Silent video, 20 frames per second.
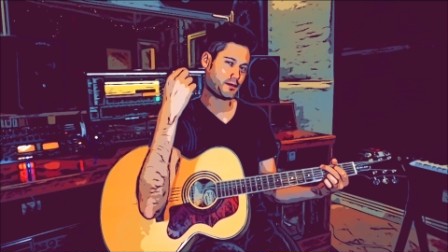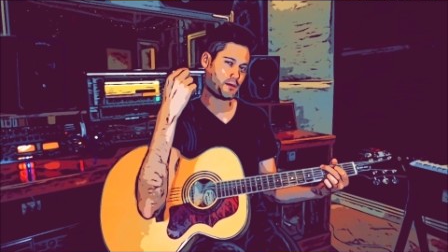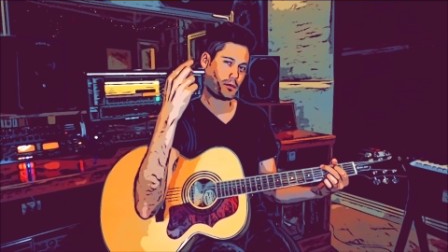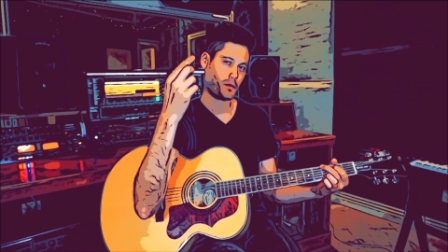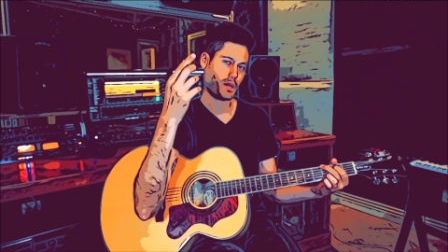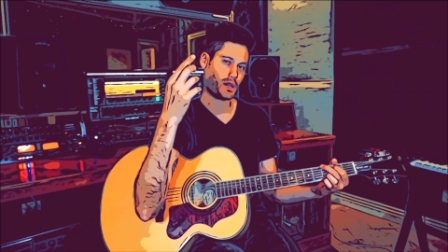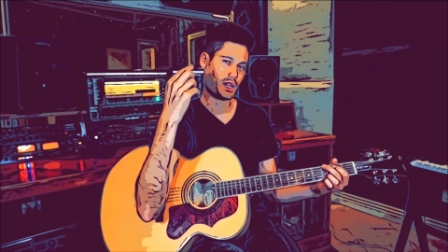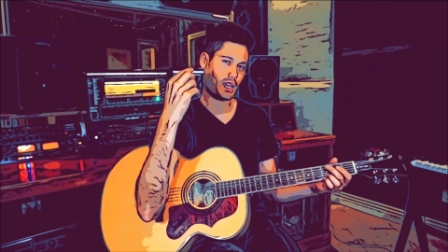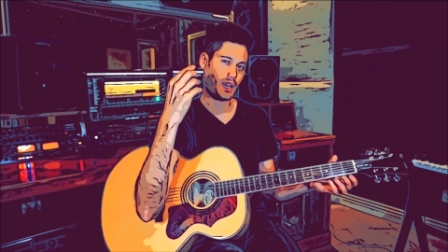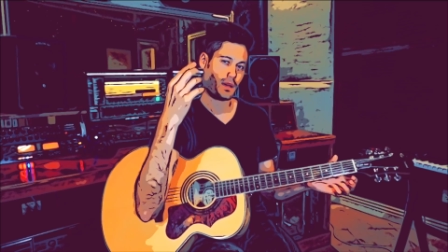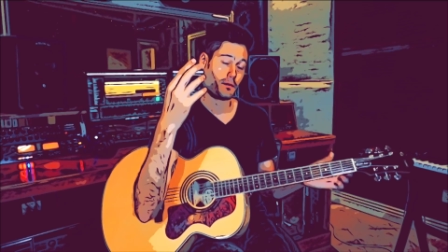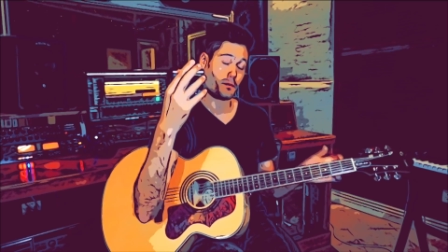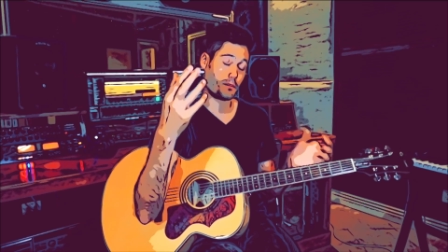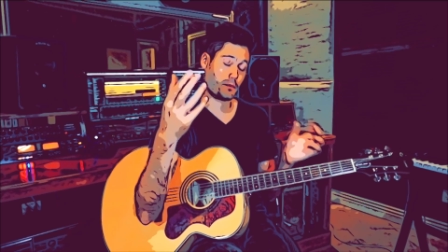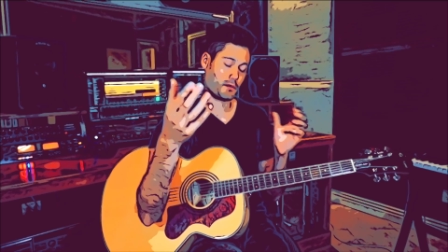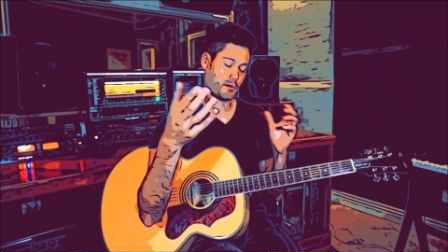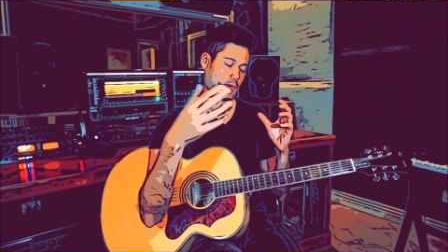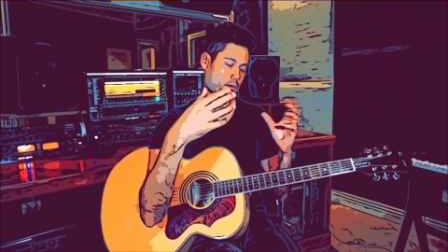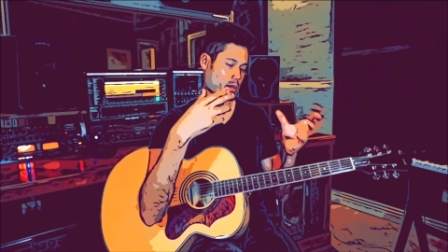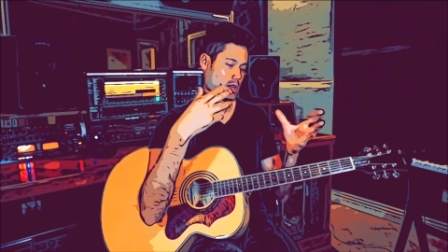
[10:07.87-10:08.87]

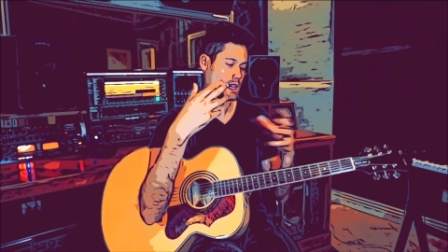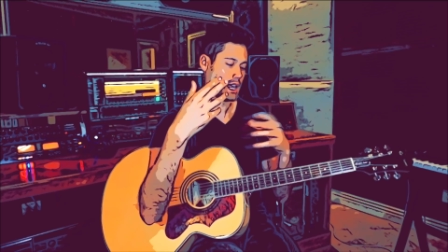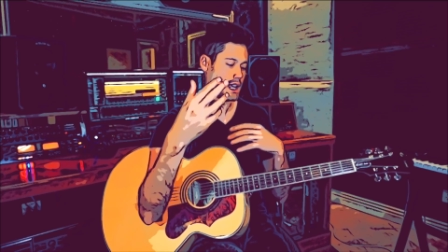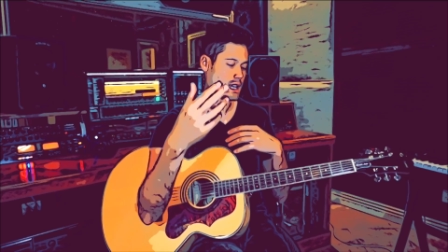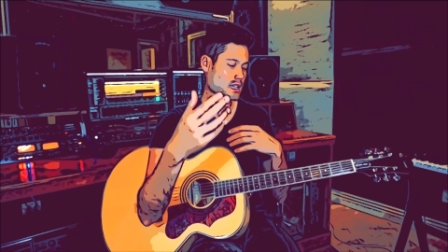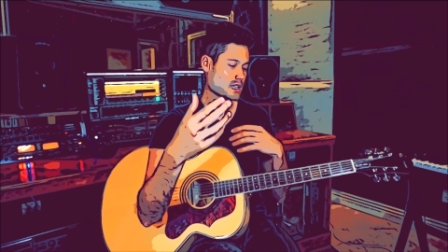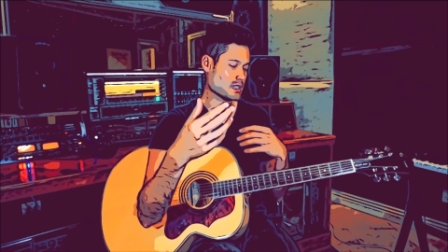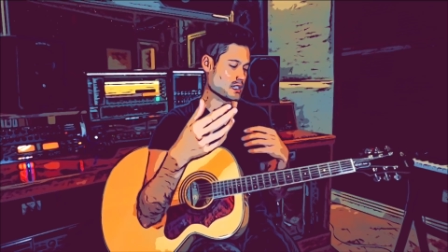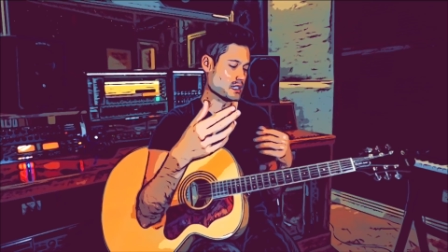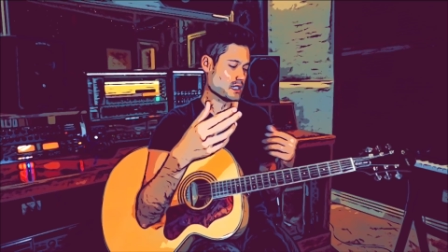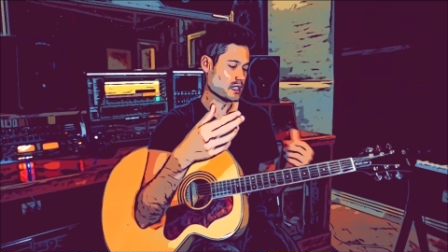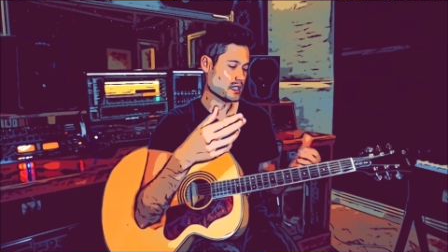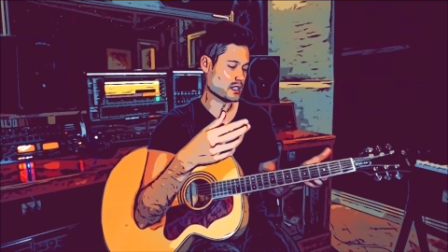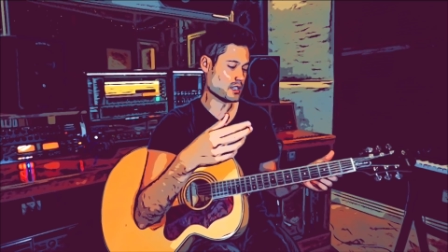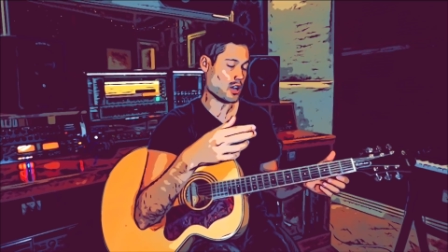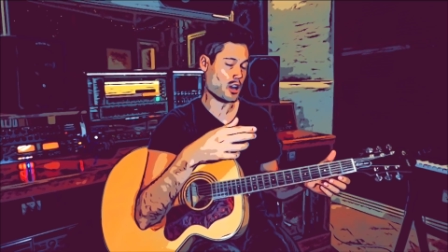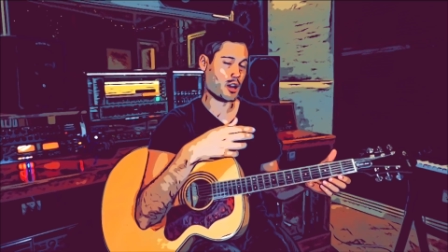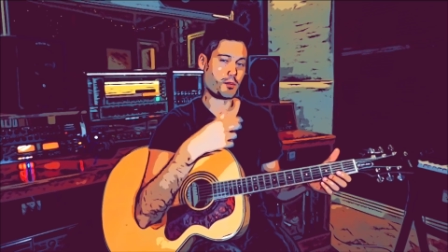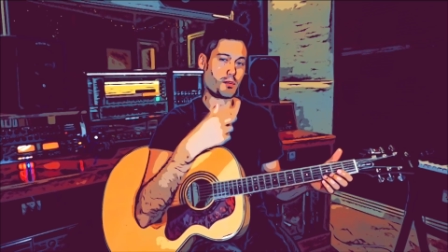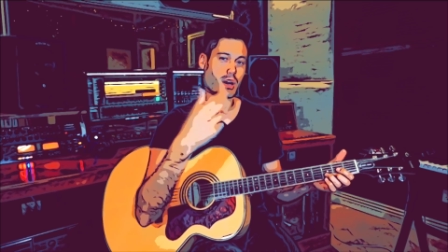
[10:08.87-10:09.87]
melodically and
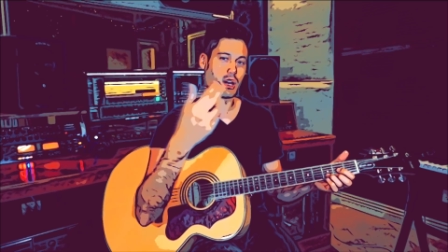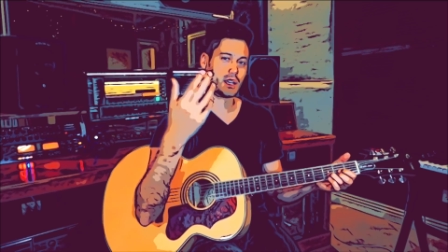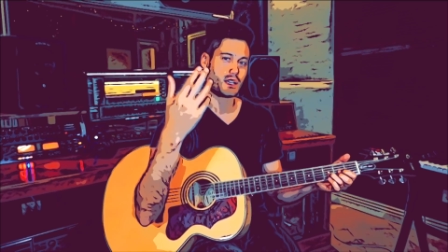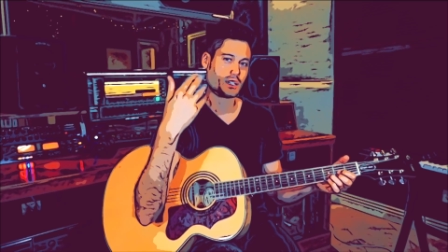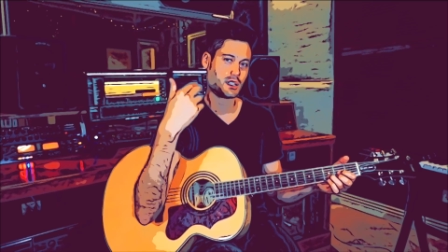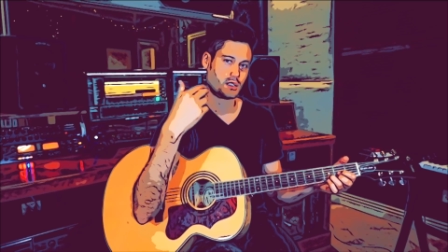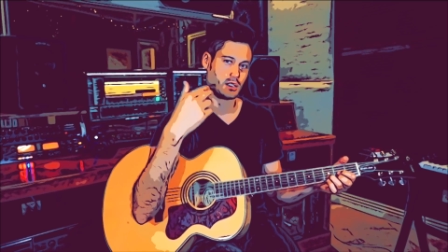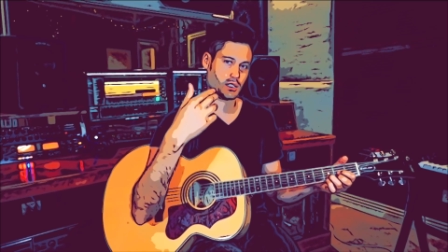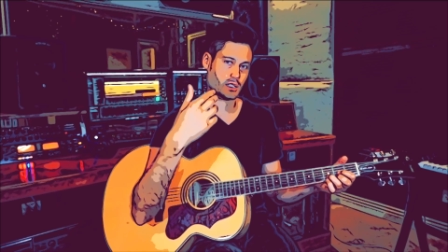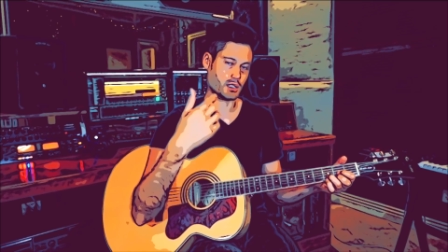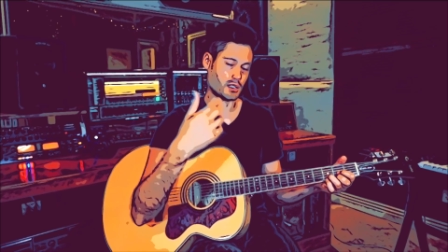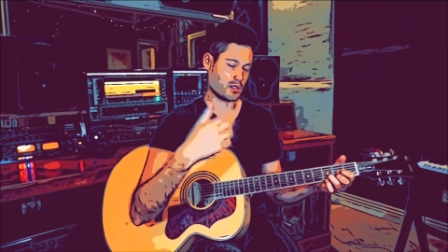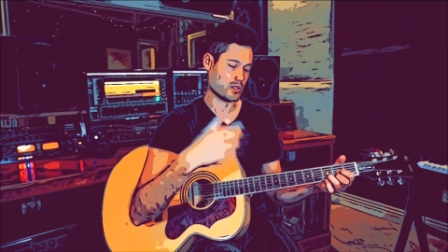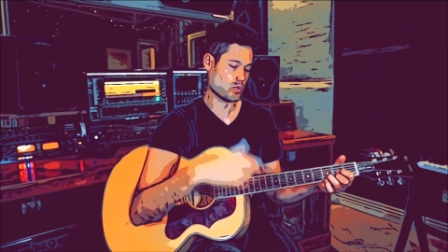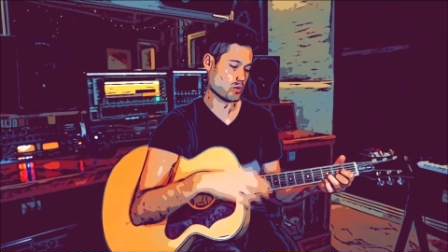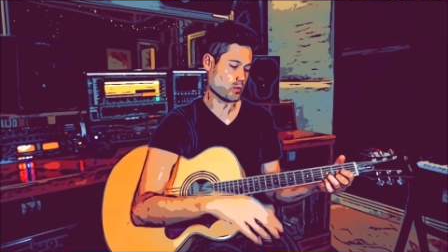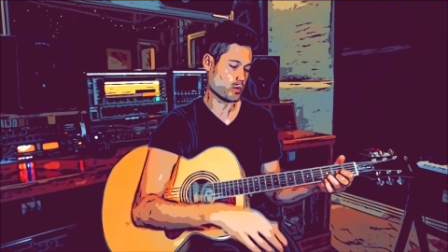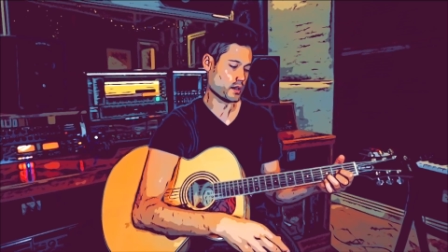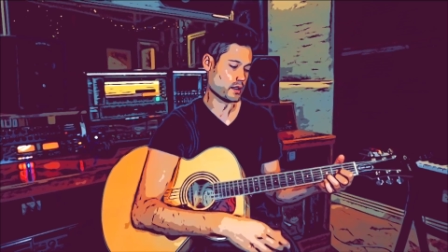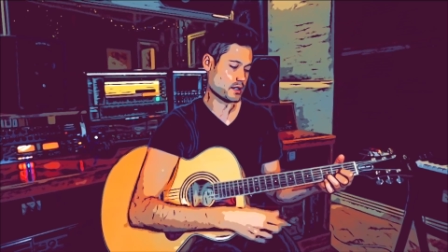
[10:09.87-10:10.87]
harmonically
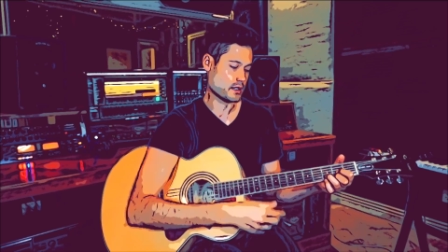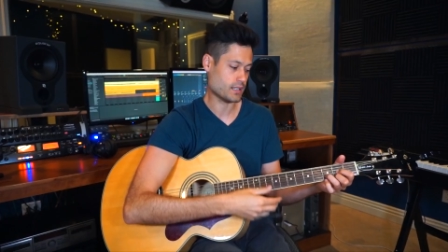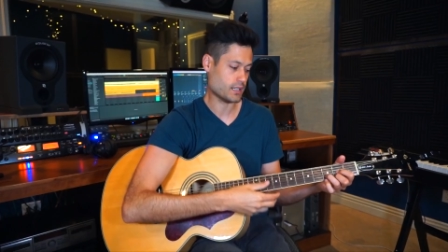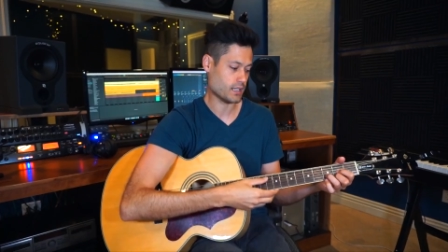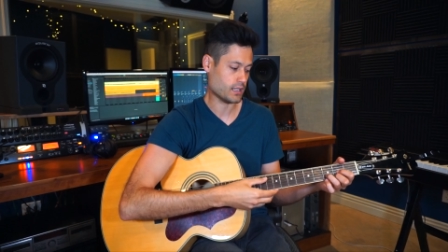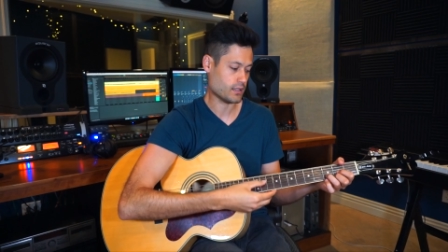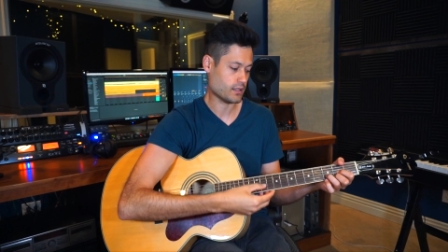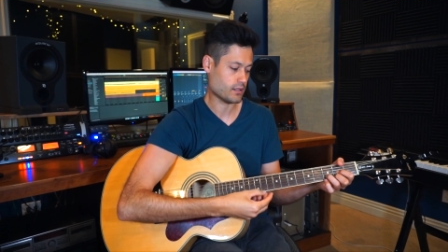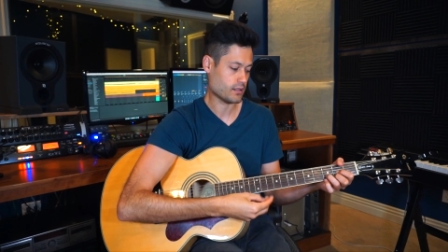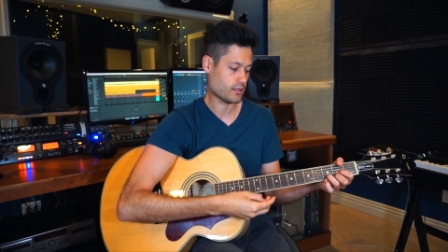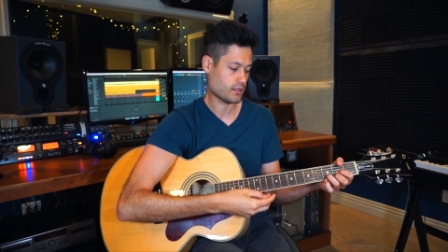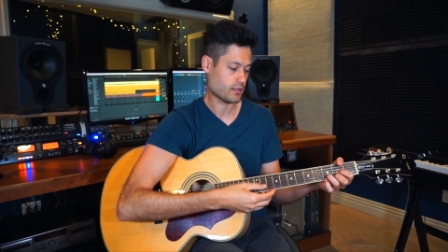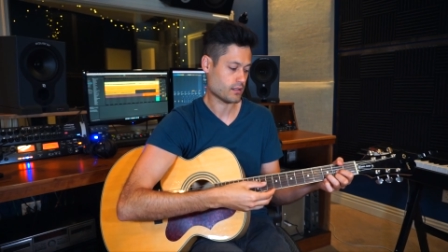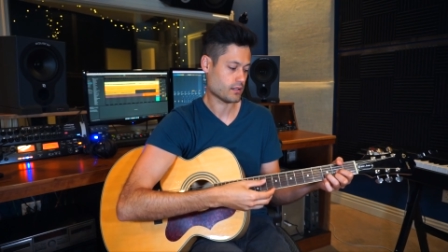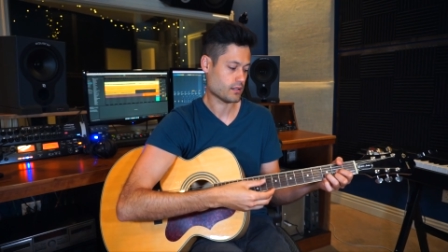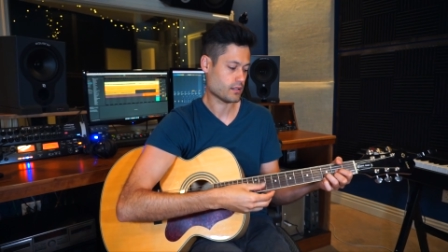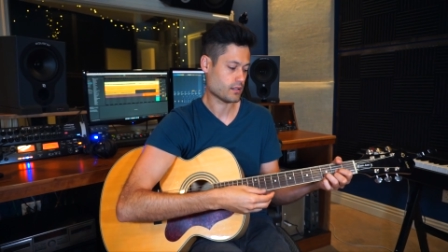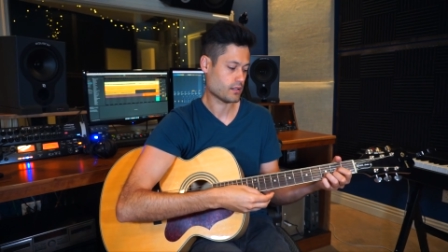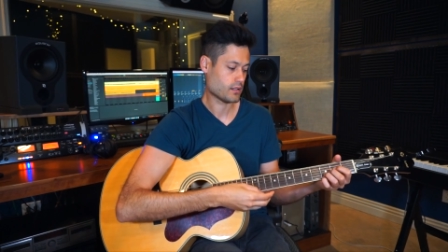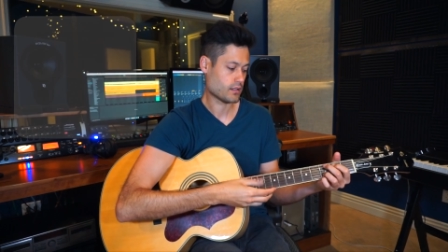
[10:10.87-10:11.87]
with D,
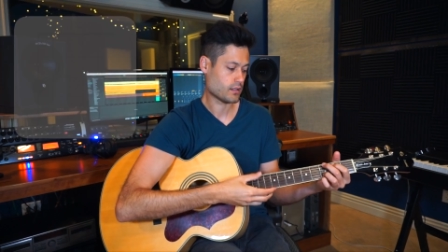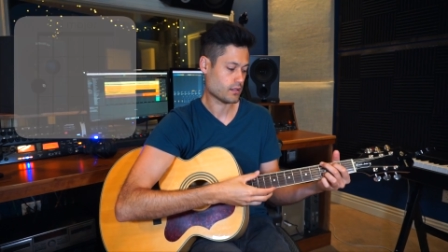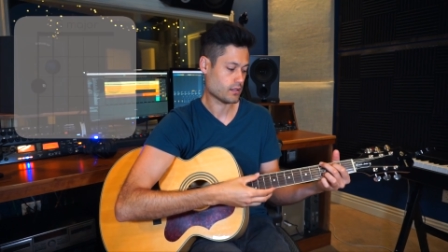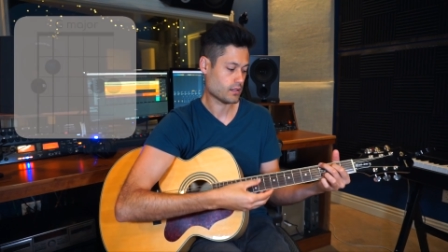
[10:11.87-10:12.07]
and